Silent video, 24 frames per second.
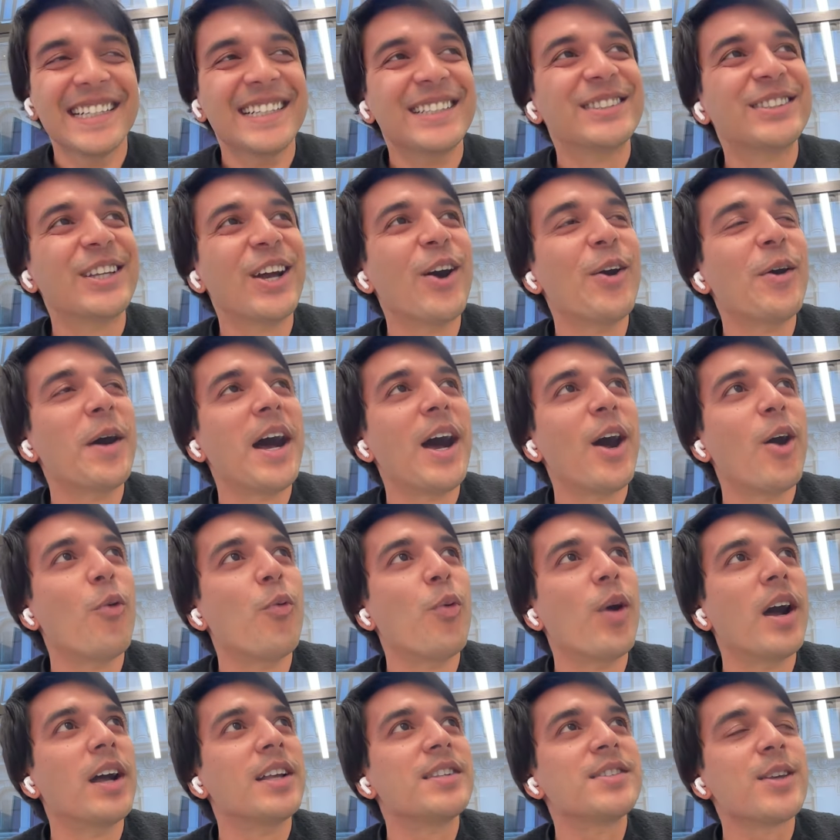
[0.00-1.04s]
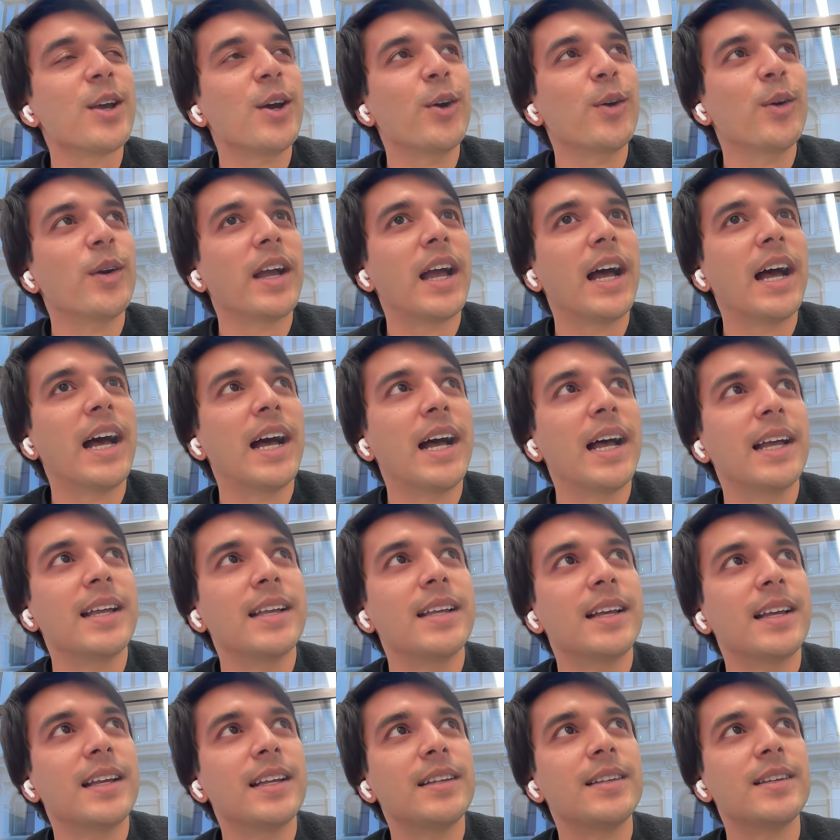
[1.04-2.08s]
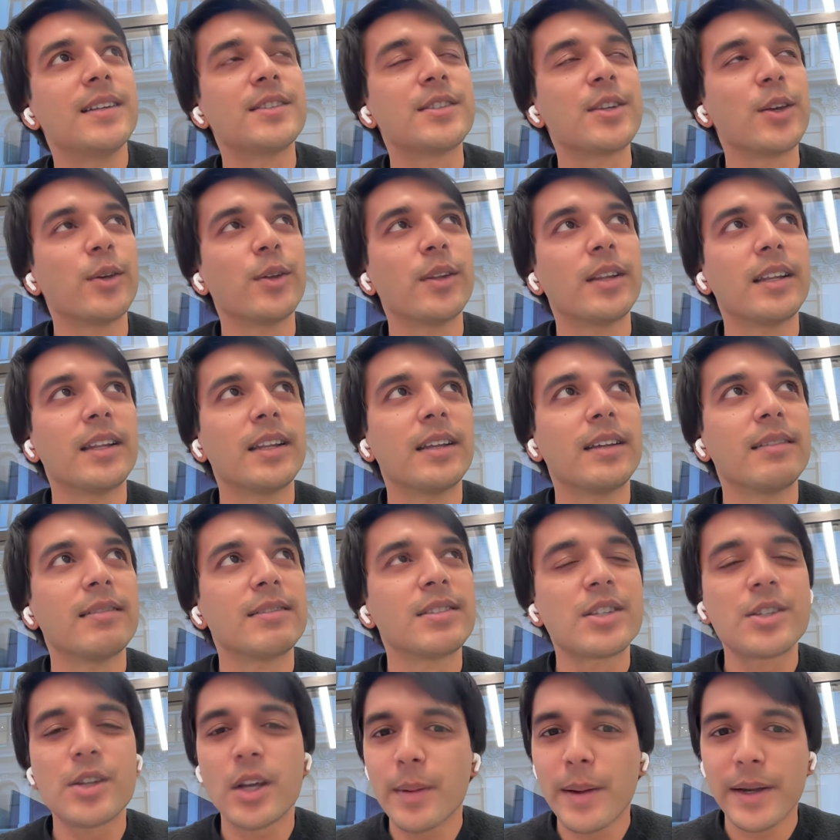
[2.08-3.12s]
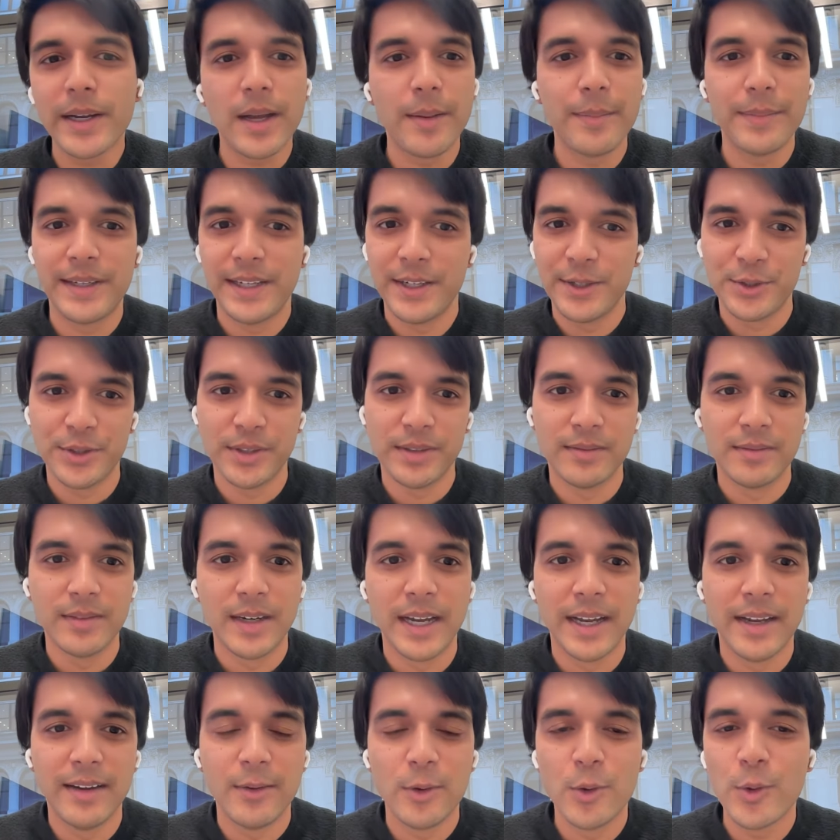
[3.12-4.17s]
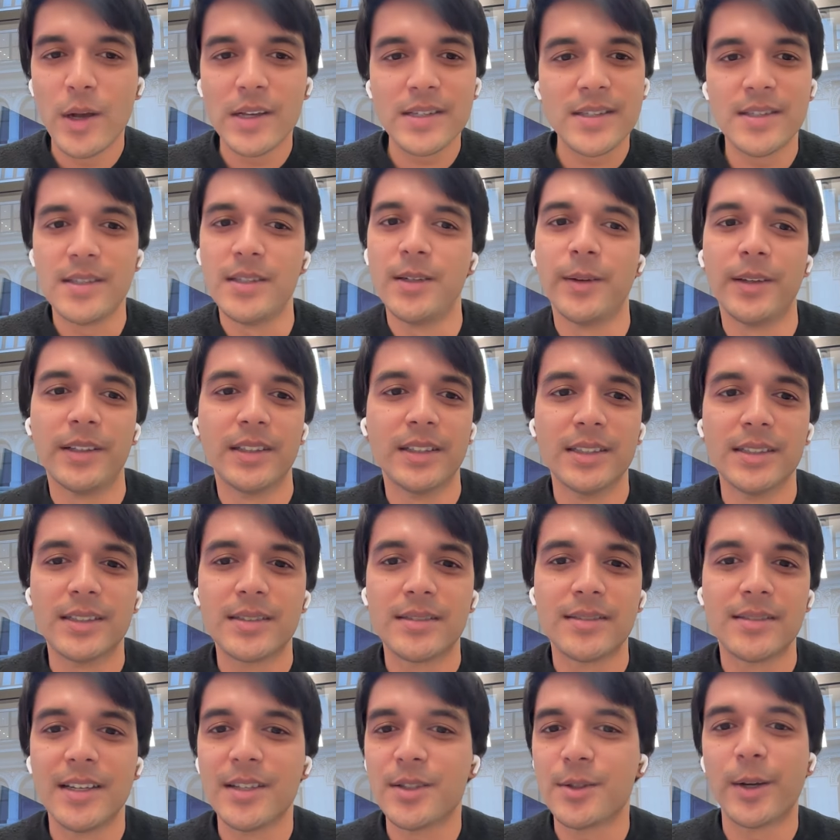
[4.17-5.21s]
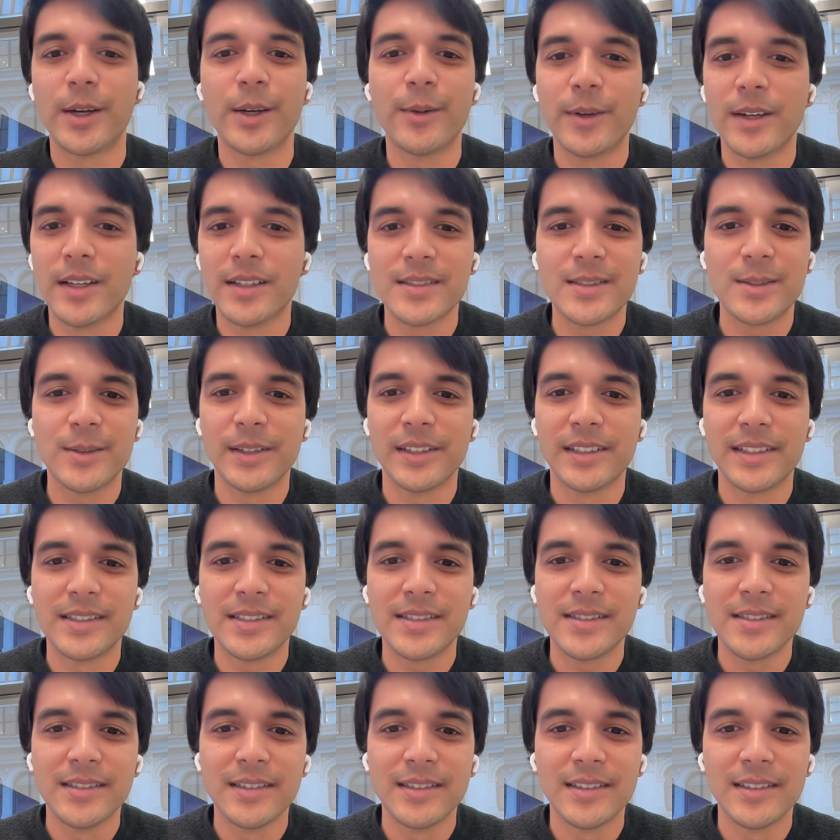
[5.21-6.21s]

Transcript: so, uh, wh- so, uh, so let's talk about competition, right? Who else is doing this? Is there anyone else doing this?